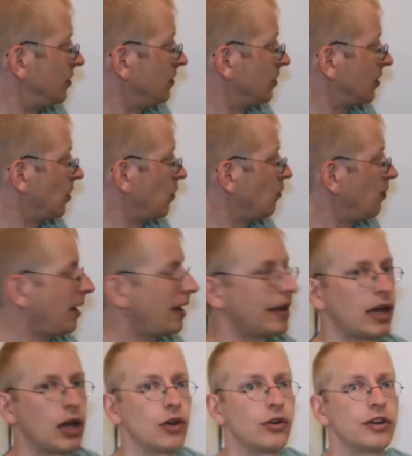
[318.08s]
go by
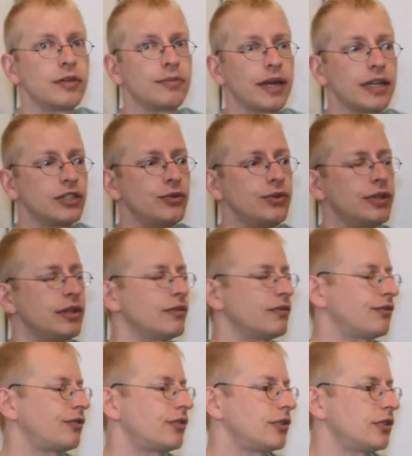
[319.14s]
learning by doing,
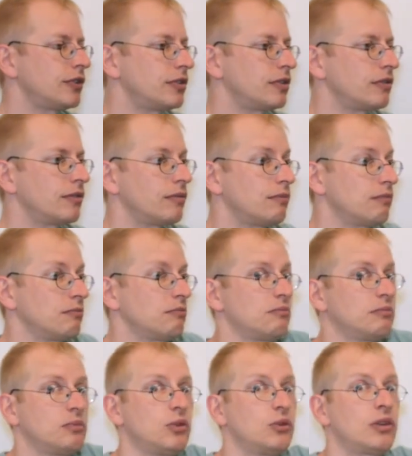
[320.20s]
first
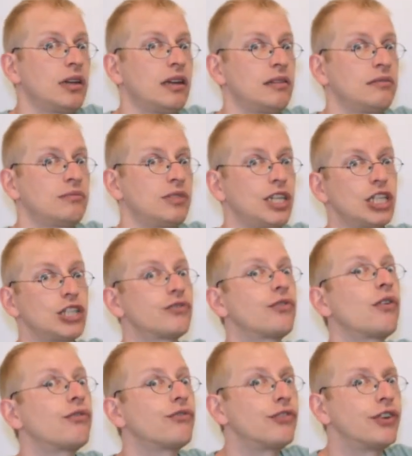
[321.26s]
you can teach for
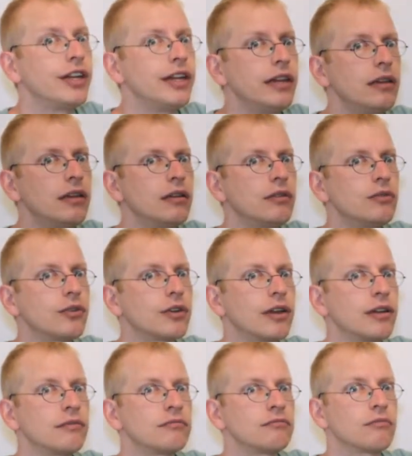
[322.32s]
free, you
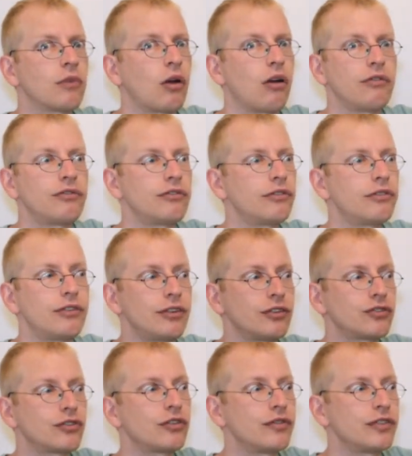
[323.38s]
can offer
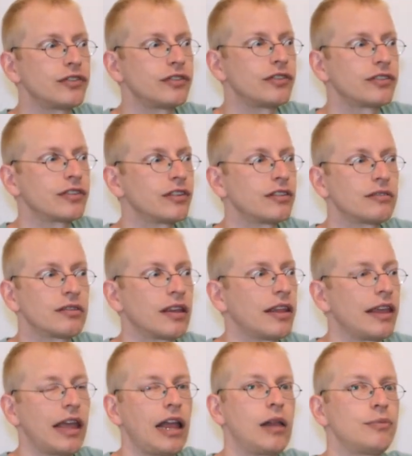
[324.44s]
services and
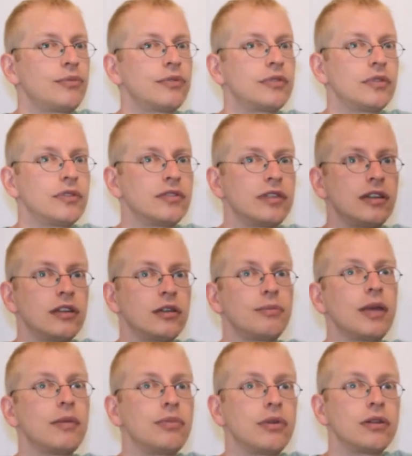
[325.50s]
help single
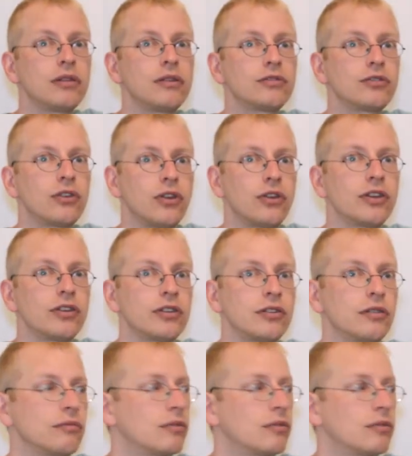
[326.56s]
people to learn